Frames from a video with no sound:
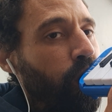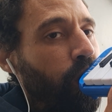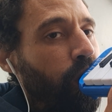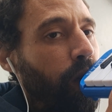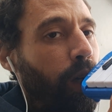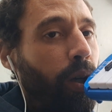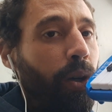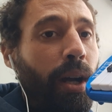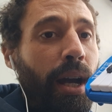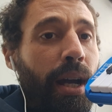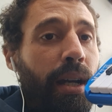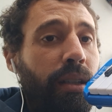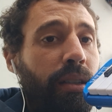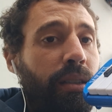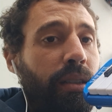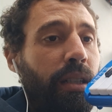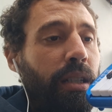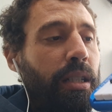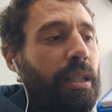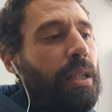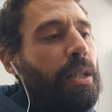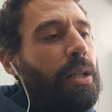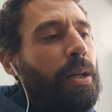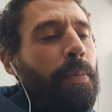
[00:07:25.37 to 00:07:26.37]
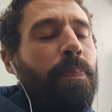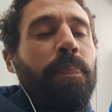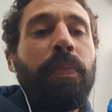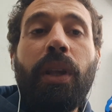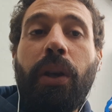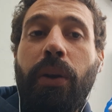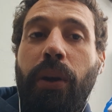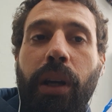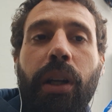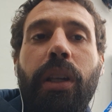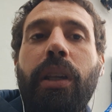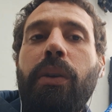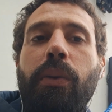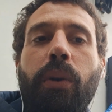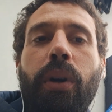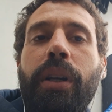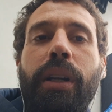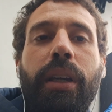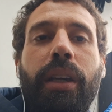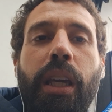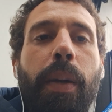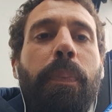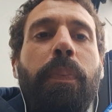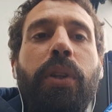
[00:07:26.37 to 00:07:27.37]
All right? We're gonna
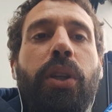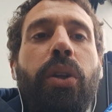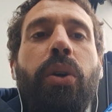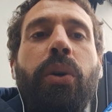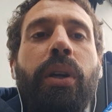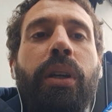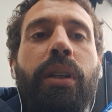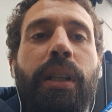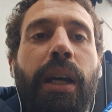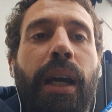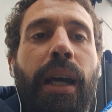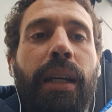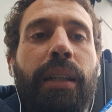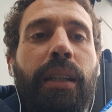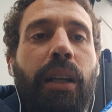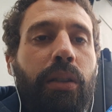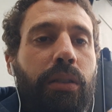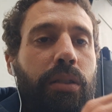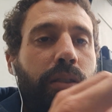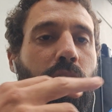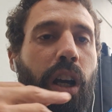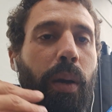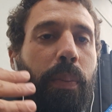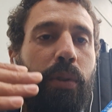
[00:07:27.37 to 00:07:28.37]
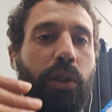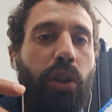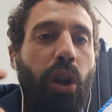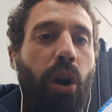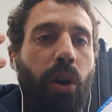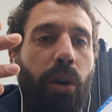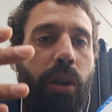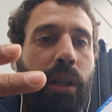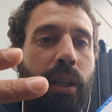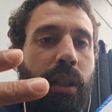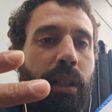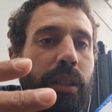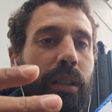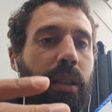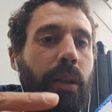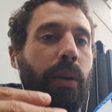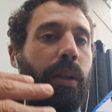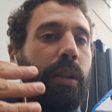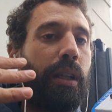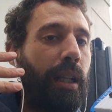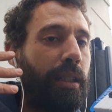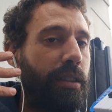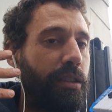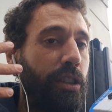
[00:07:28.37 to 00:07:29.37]
keep doing that. I'll stop talking.
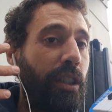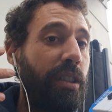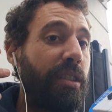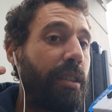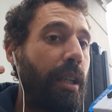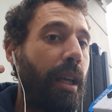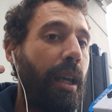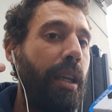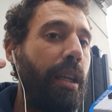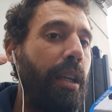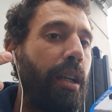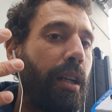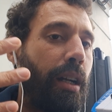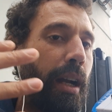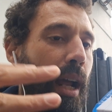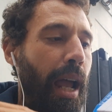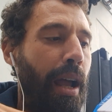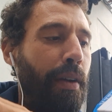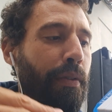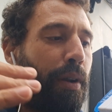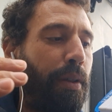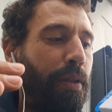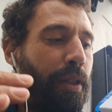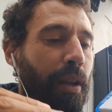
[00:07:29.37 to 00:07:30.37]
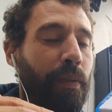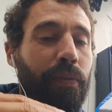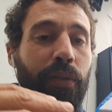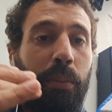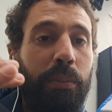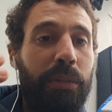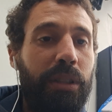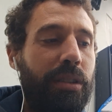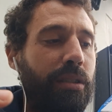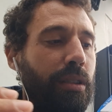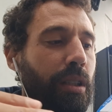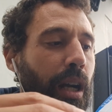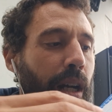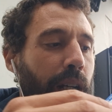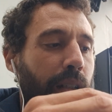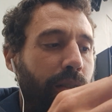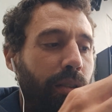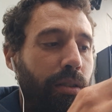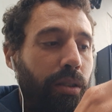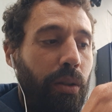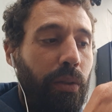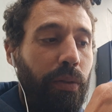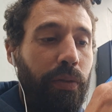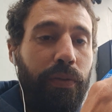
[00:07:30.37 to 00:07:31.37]
Let's just hear everything from the start.
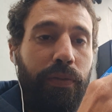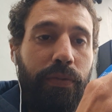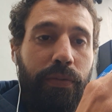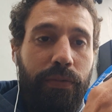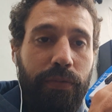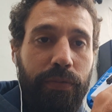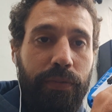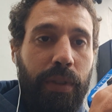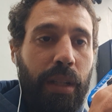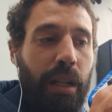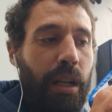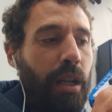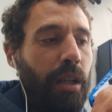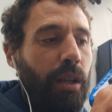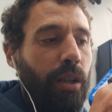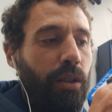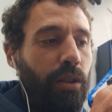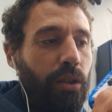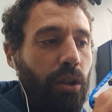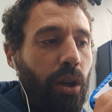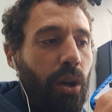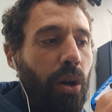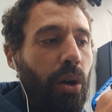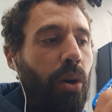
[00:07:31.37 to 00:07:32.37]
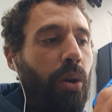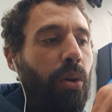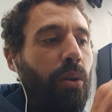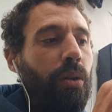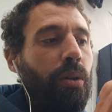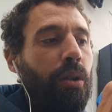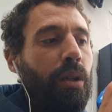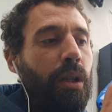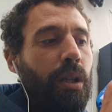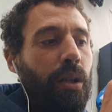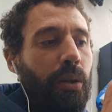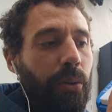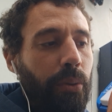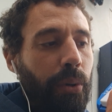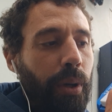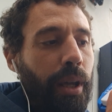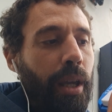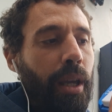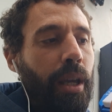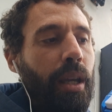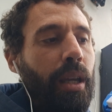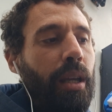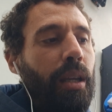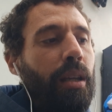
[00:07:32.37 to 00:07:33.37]
So, do,
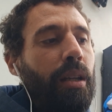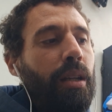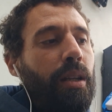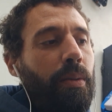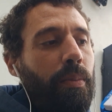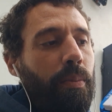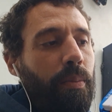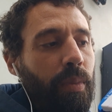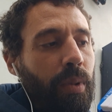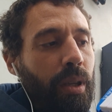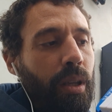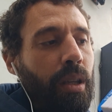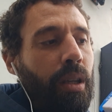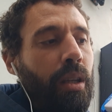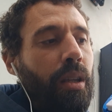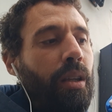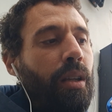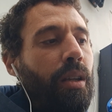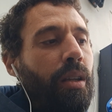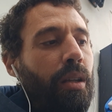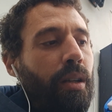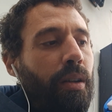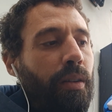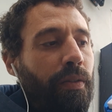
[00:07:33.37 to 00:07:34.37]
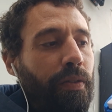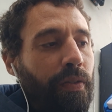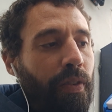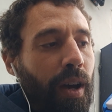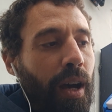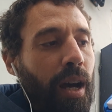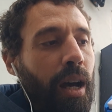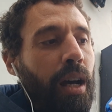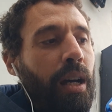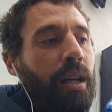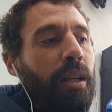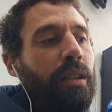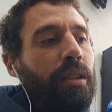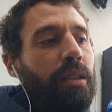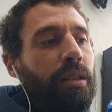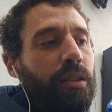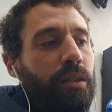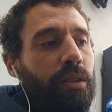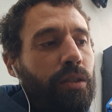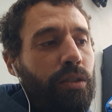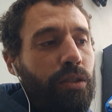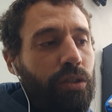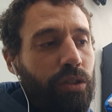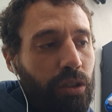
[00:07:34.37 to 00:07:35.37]
re, mi, fa,
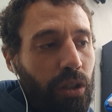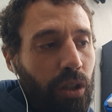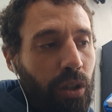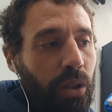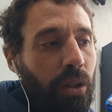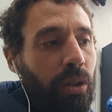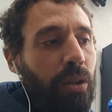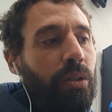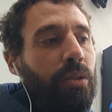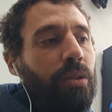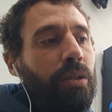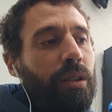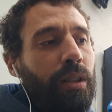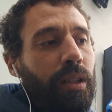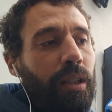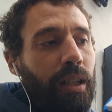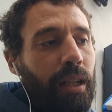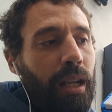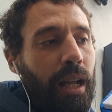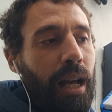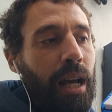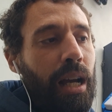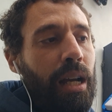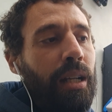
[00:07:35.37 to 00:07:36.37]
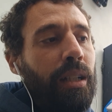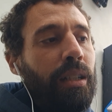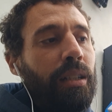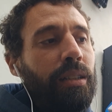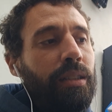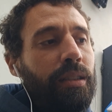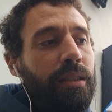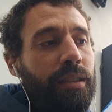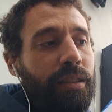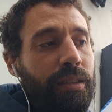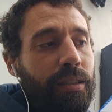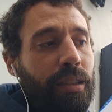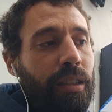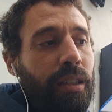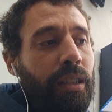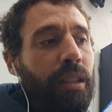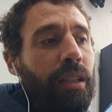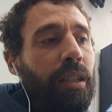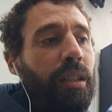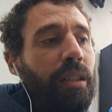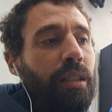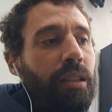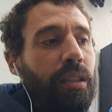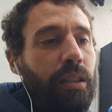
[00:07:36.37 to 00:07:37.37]
sol, la,
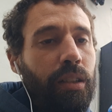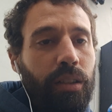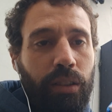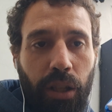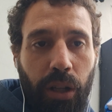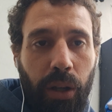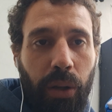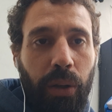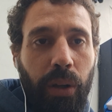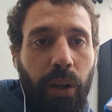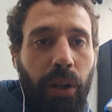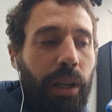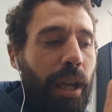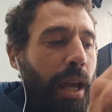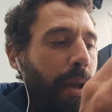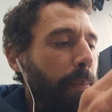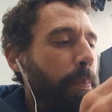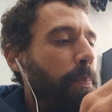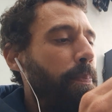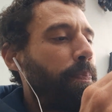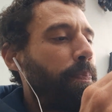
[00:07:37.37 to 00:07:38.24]
si, do. Okay?